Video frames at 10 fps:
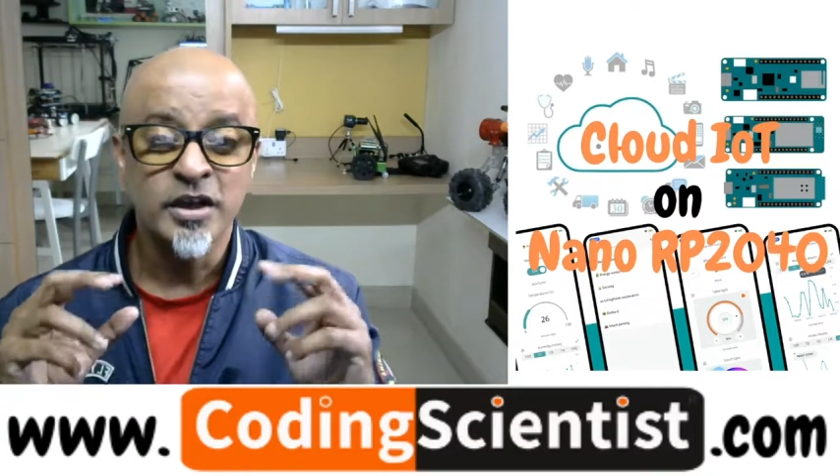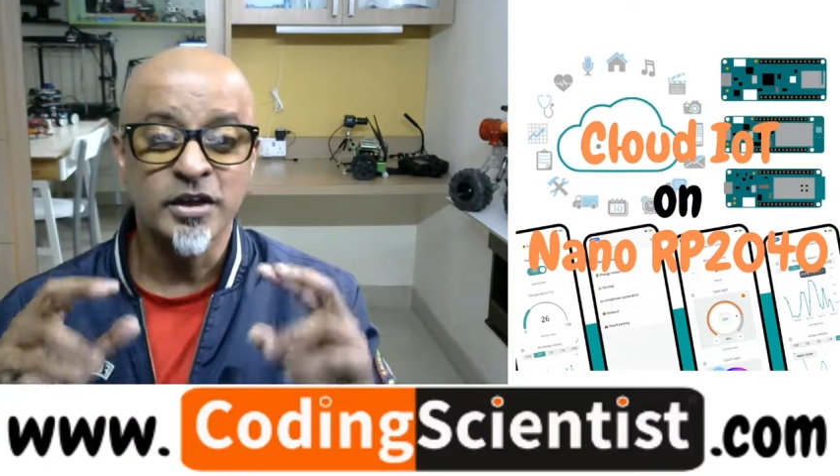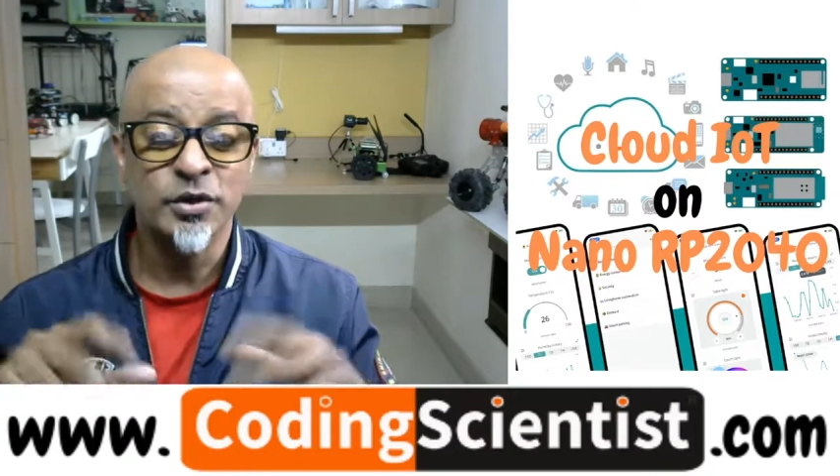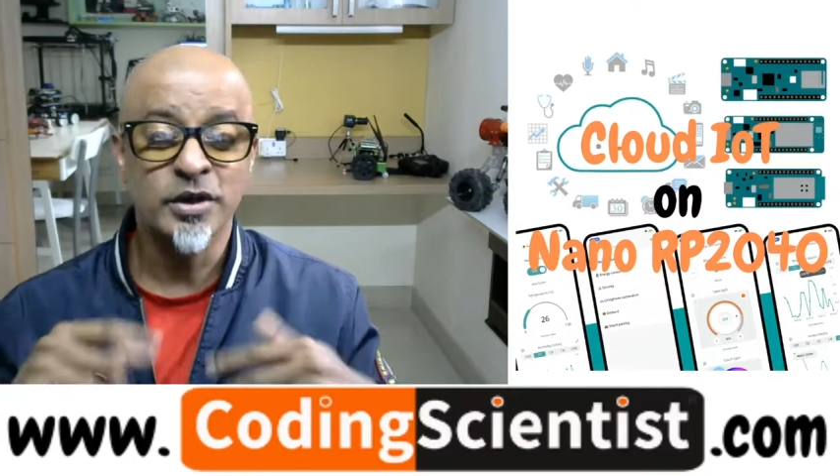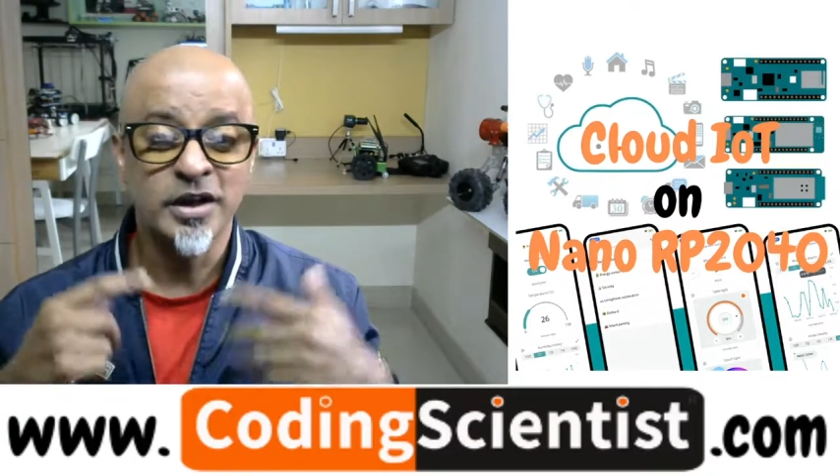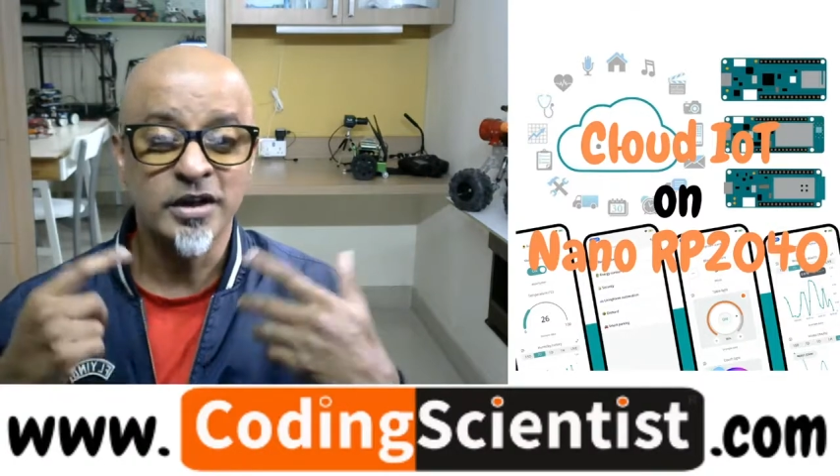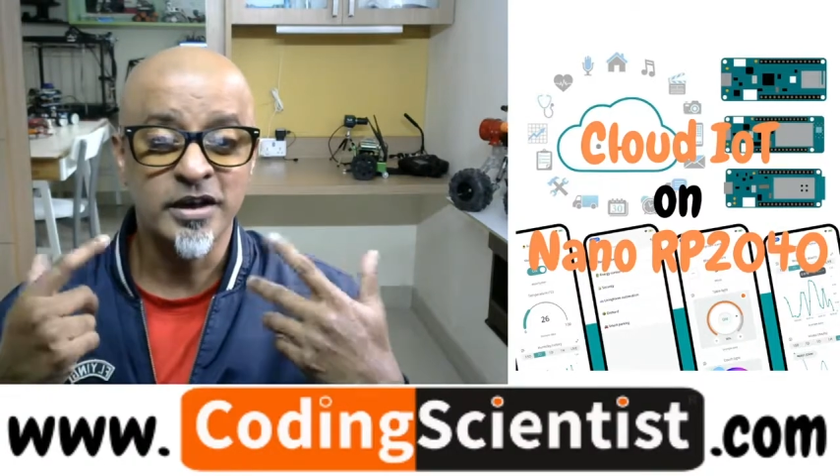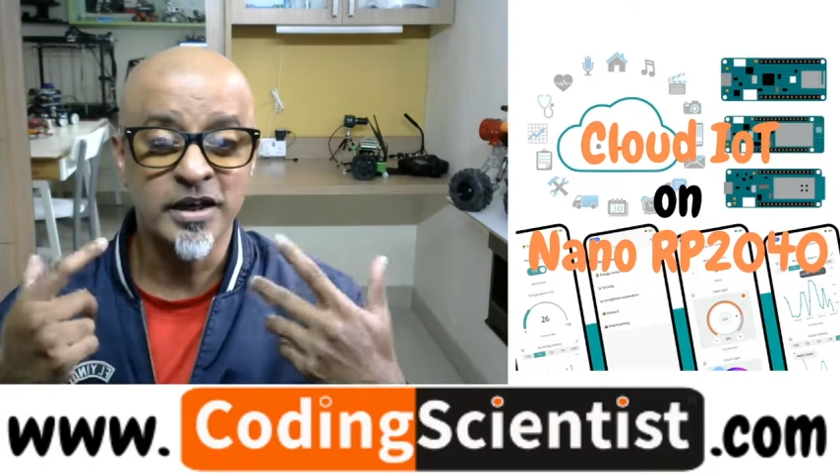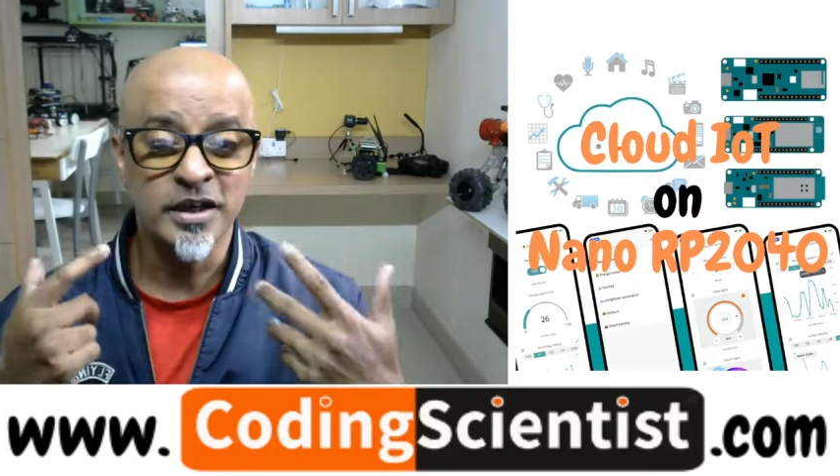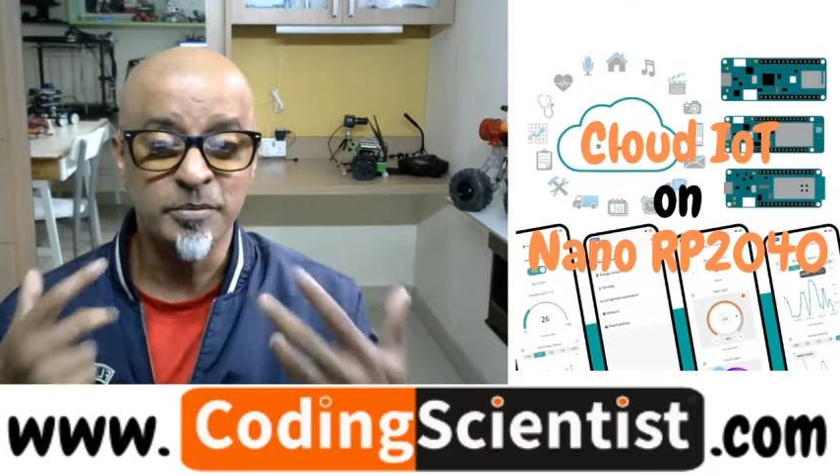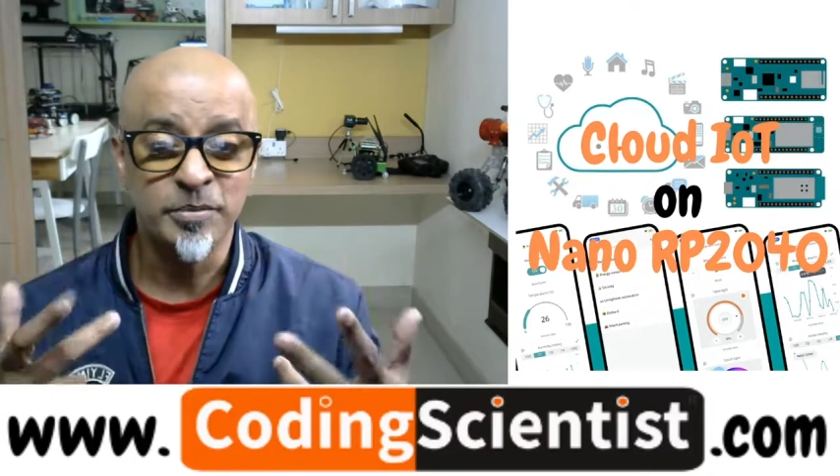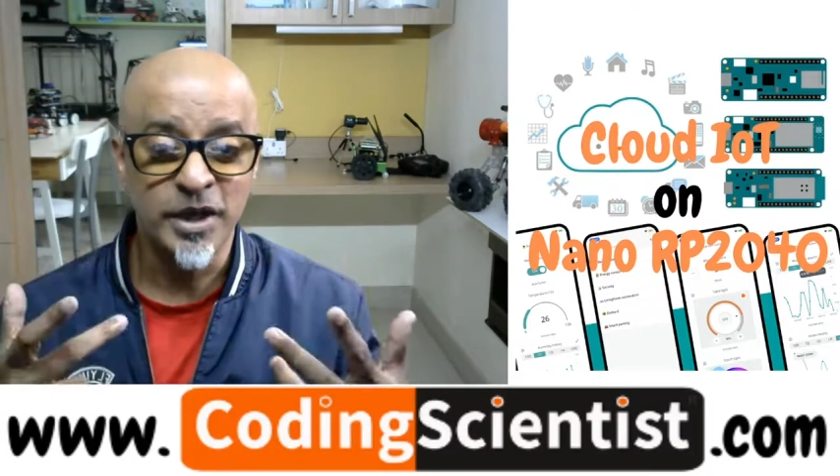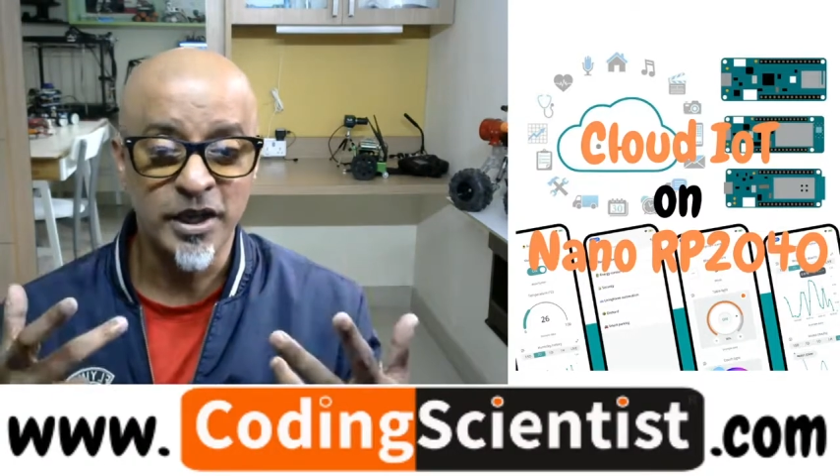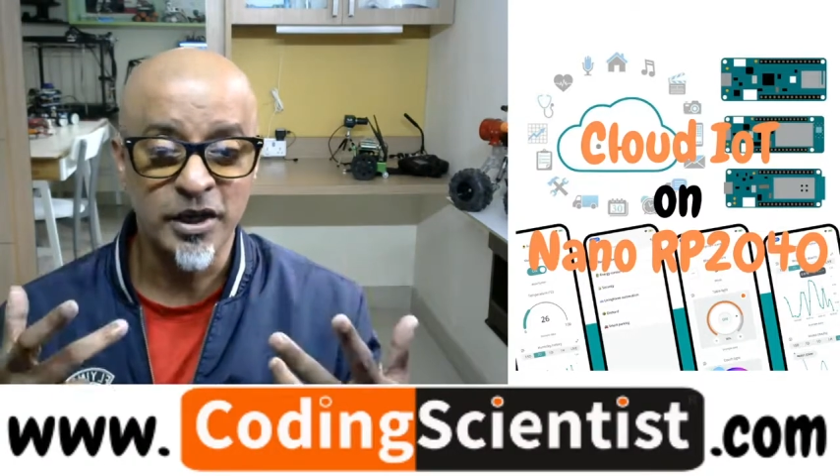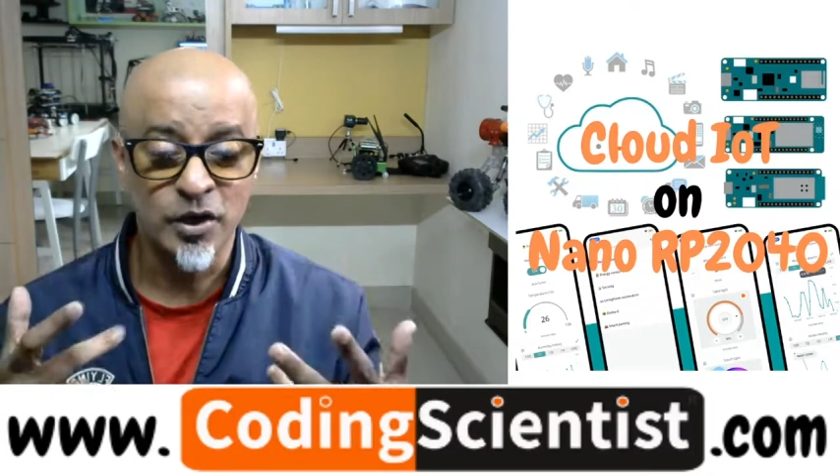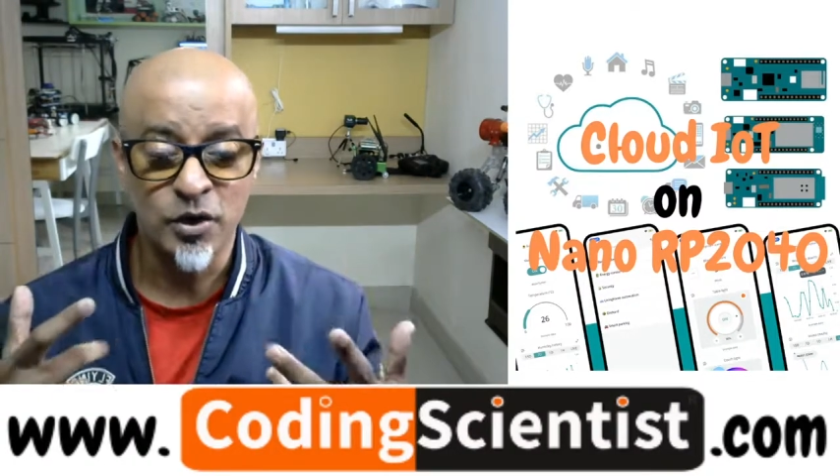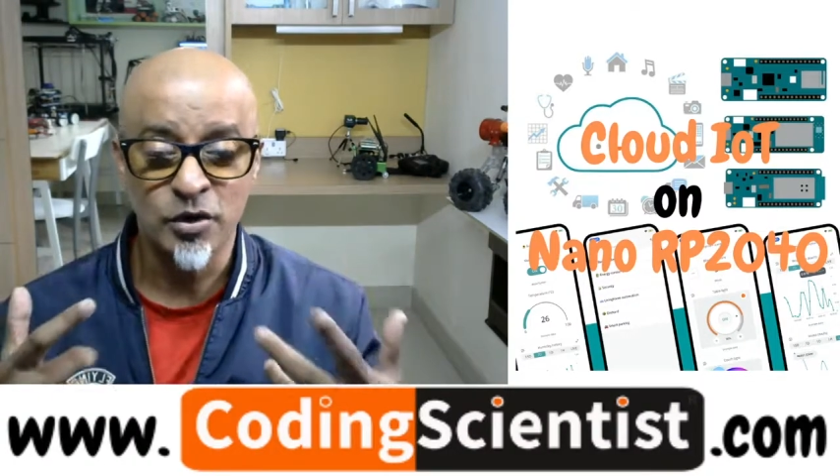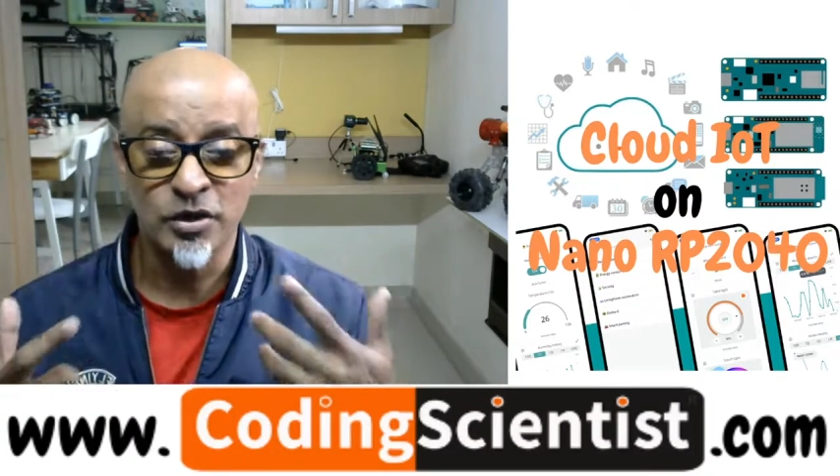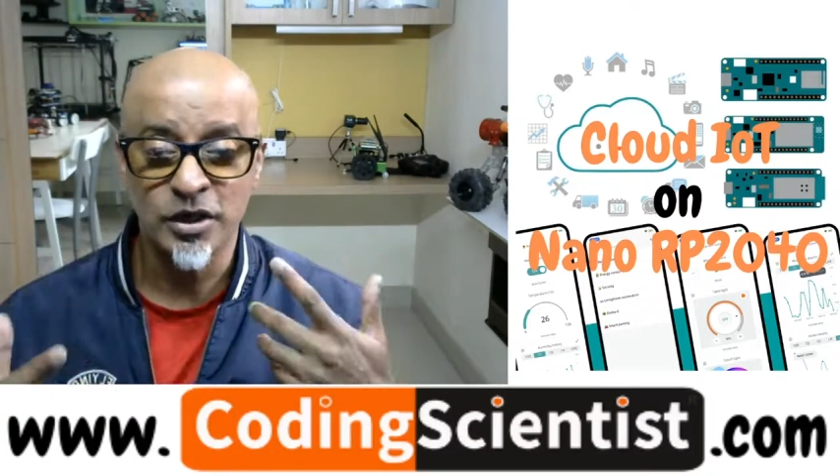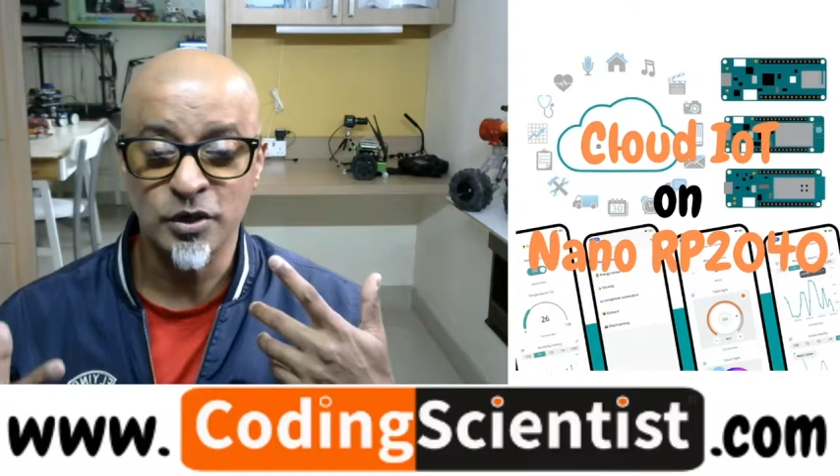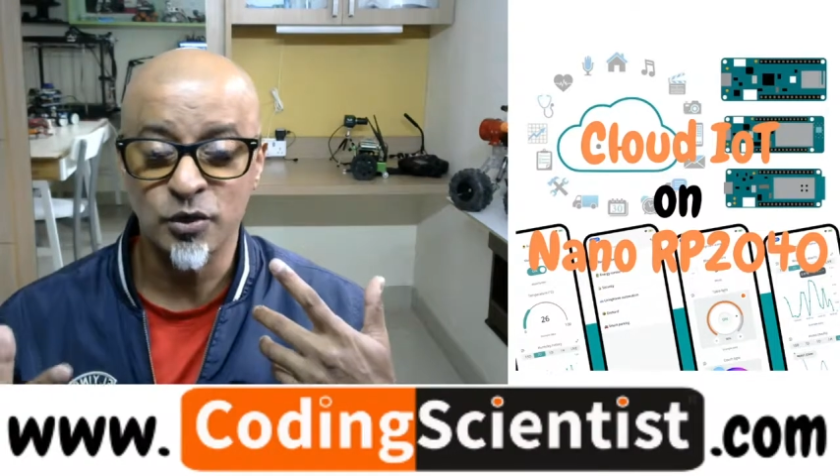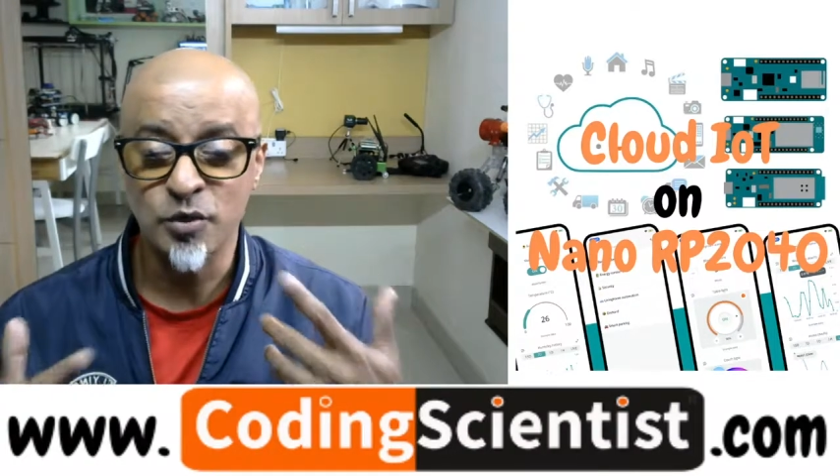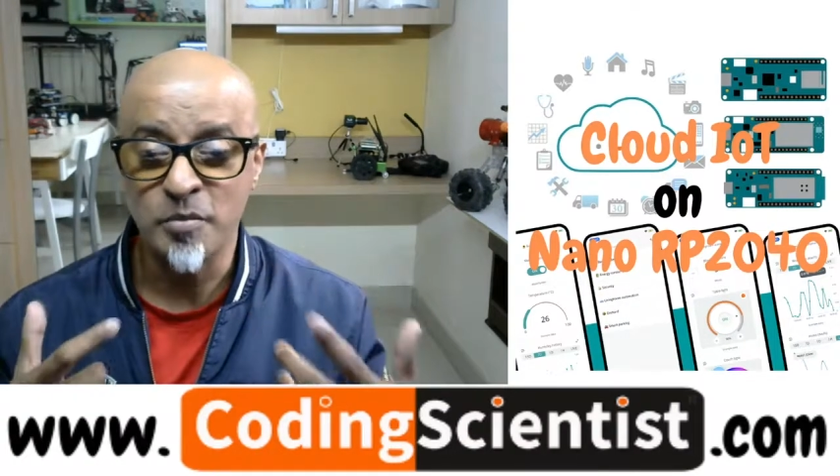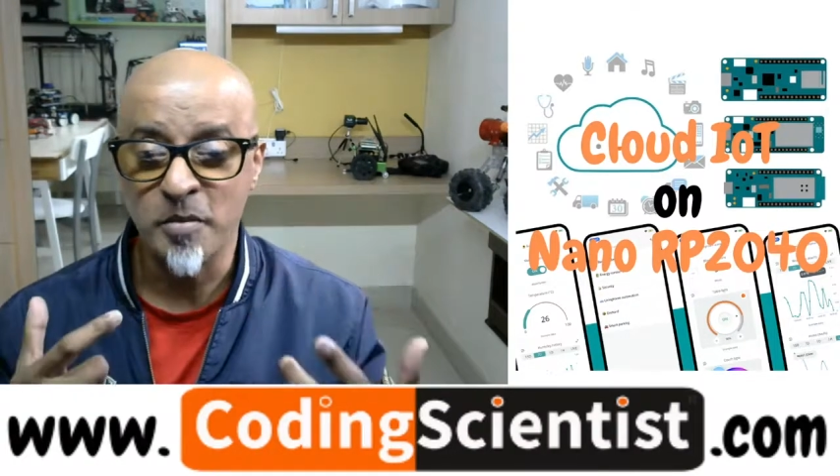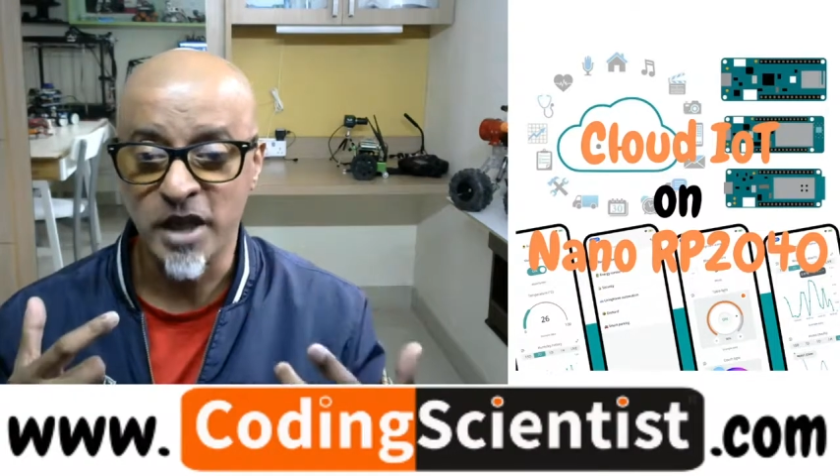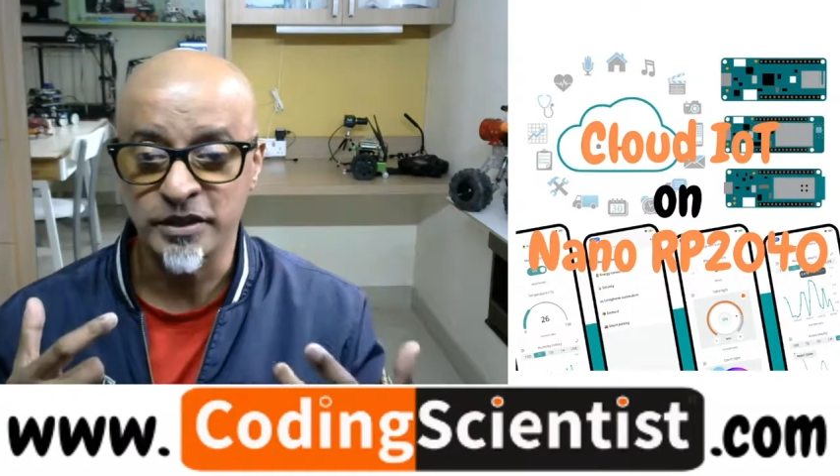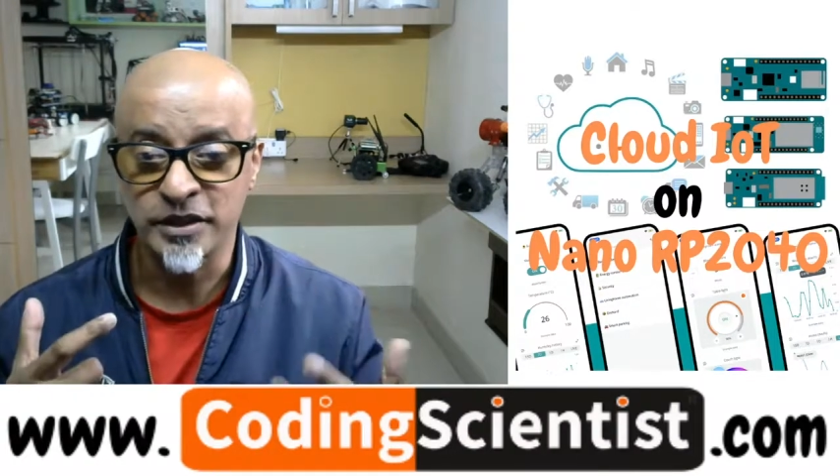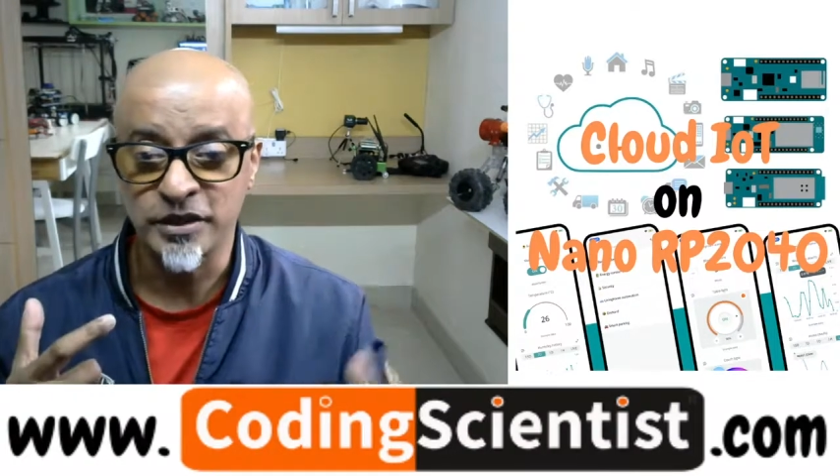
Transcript: you can really play around and do magic.